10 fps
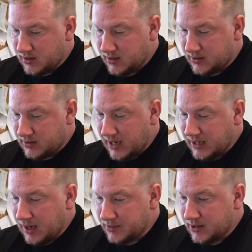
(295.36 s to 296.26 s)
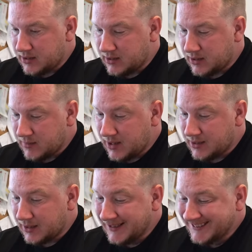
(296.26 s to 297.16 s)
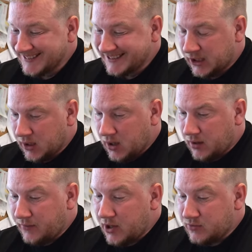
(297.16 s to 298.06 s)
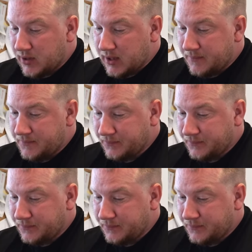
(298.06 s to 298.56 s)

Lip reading: It's 88% says it's amazing. Advisory.